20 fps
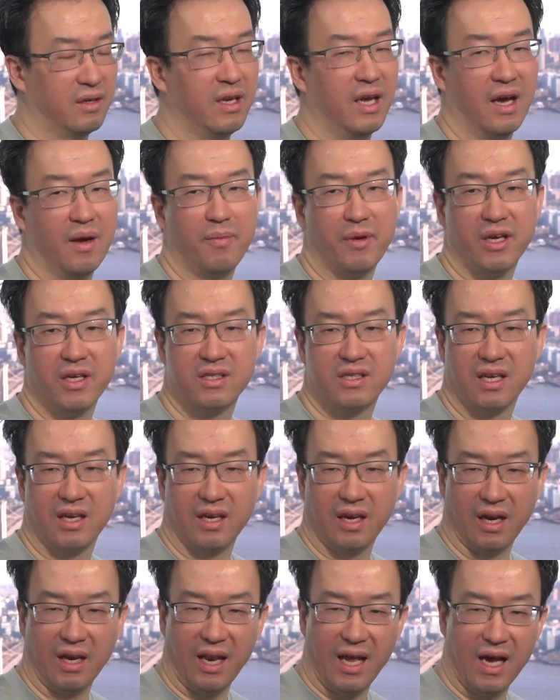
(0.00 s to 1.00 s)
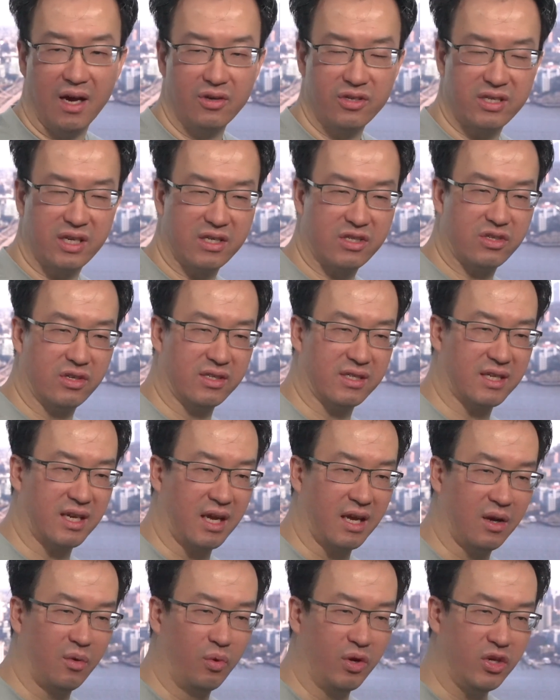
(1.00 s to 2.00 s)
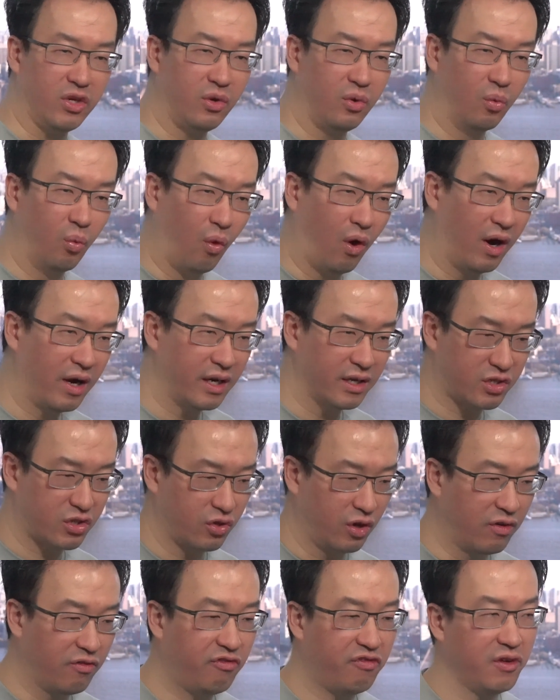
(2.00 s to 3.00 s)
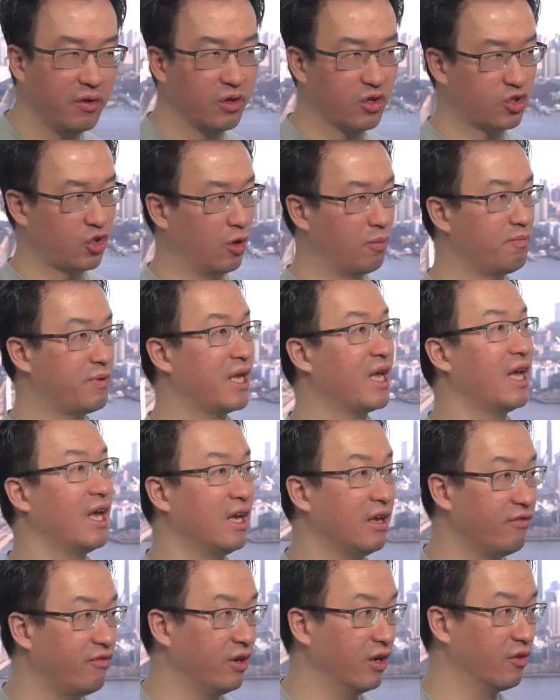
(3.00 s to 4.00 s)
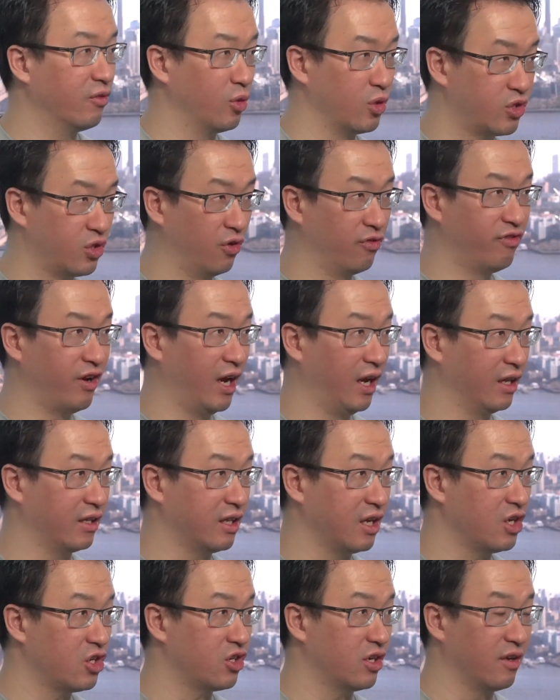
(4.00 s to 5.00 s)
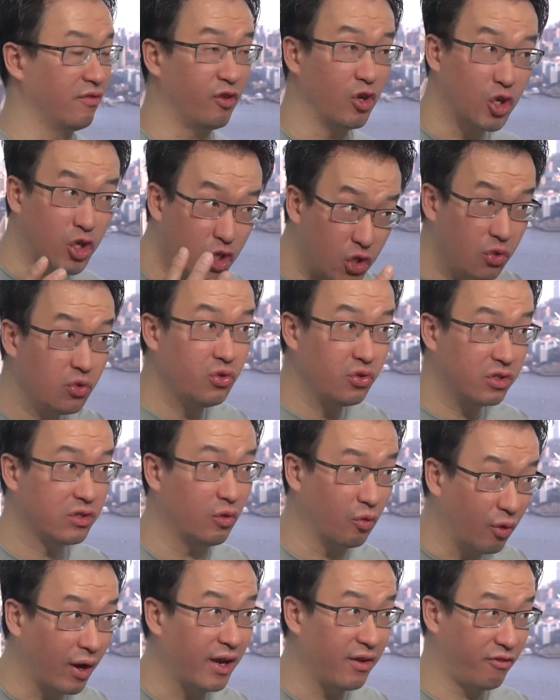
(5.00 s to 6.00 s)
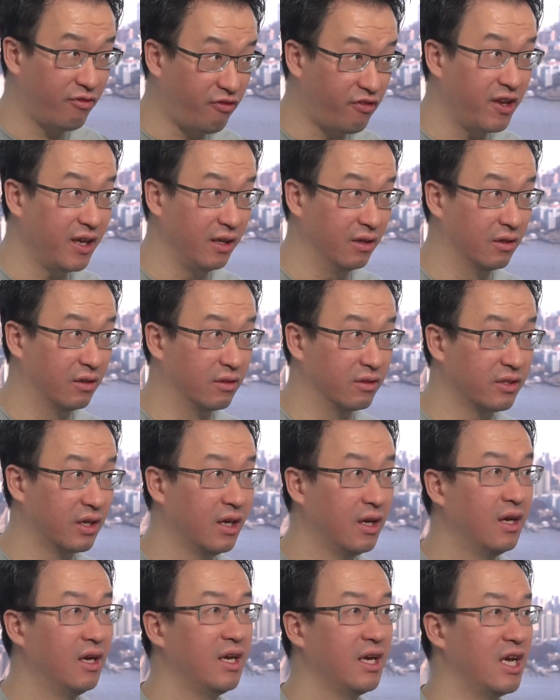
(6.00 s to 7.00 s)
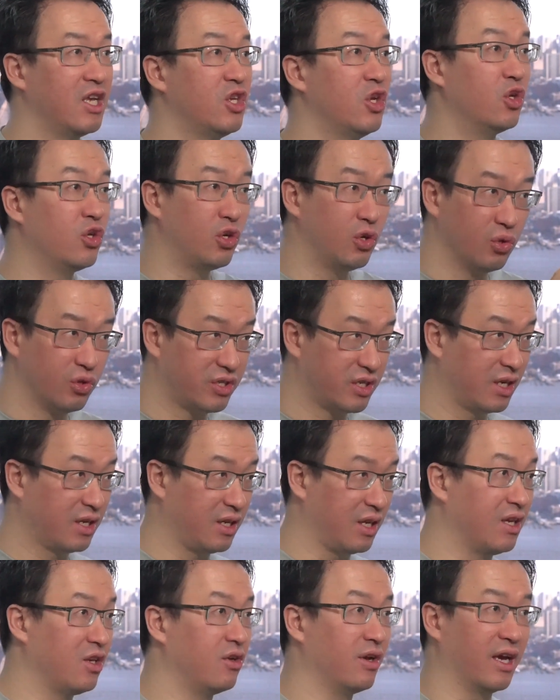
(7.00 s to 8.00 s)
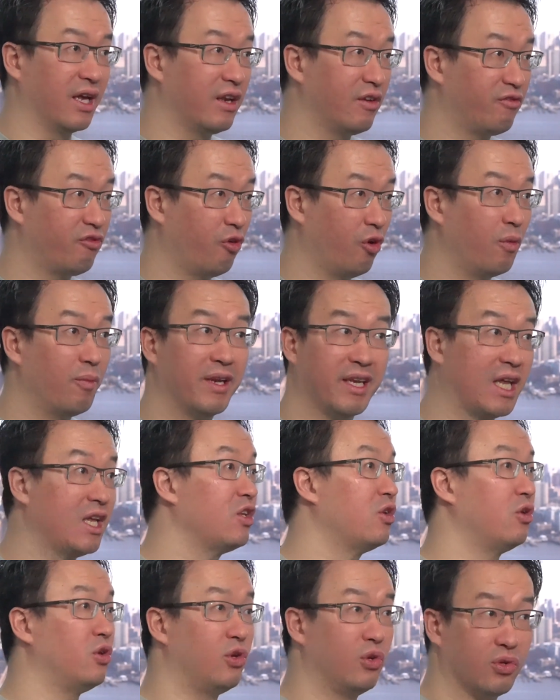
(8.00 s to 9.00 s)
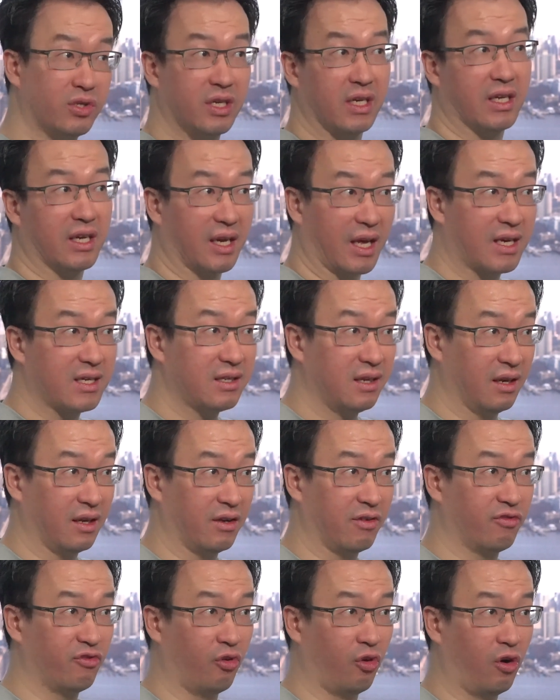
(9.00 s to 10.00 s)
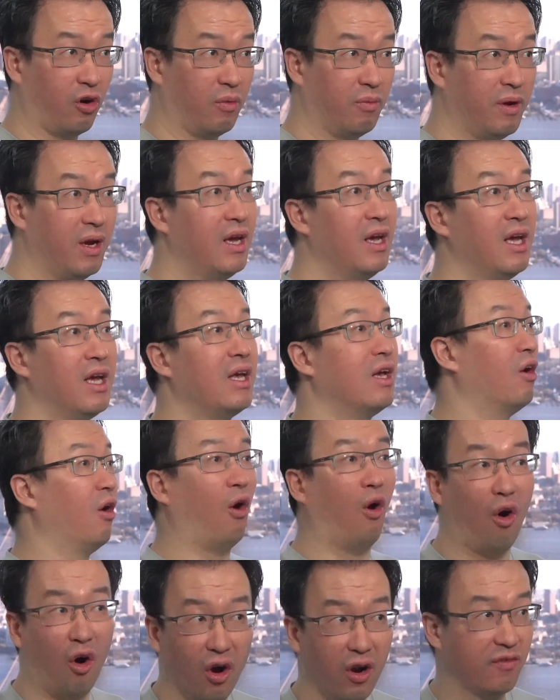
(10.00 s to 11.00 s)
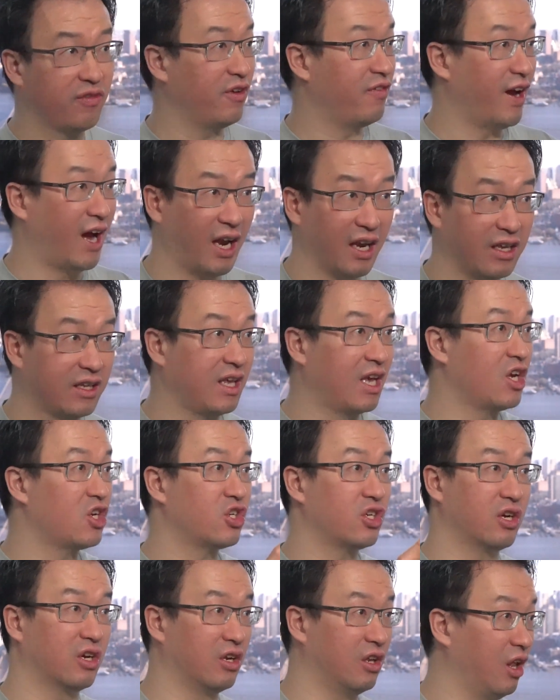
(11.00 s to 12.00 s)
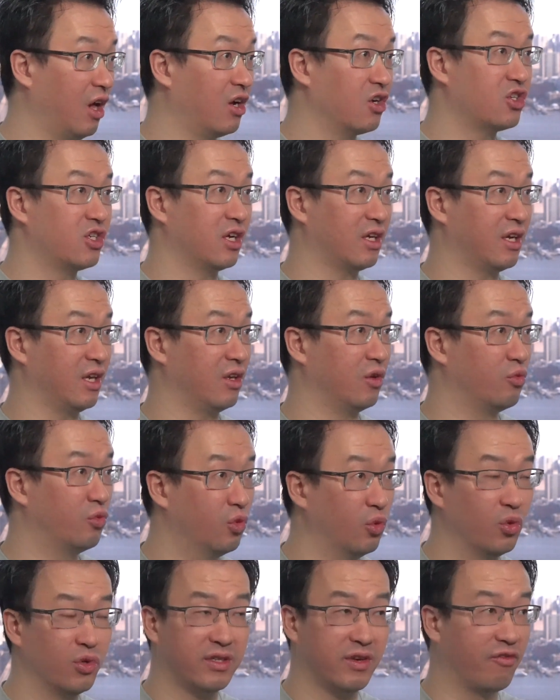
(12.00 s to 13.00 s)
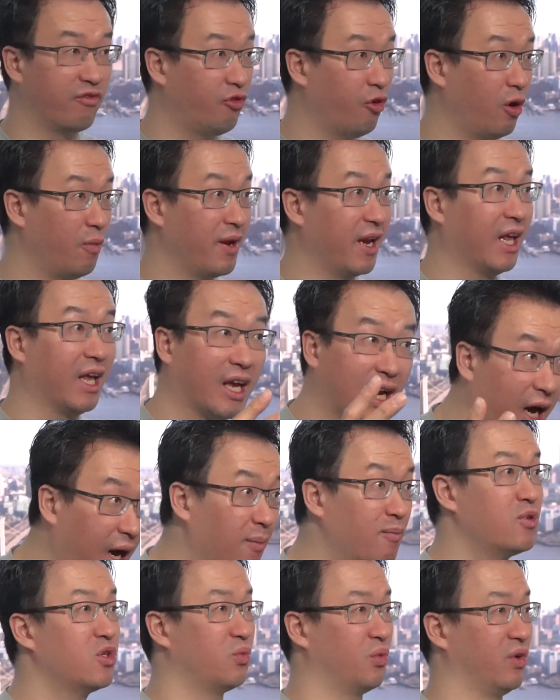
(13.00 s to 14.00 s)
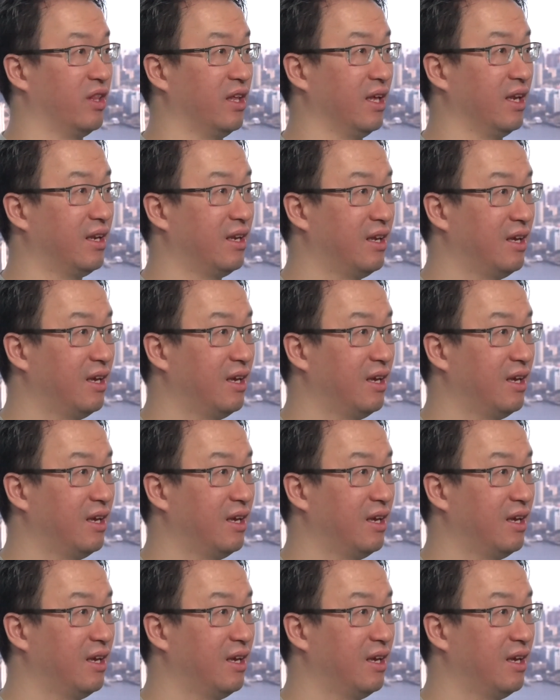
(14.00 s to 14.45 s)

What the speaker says: Yeah, because it allows us to say when you want a certain field, a certain behavior with certain validation, if you choose the right field and you use it in your edit form and then you use it in an isolated form, all of the validation and logic and rules and formatting comes with it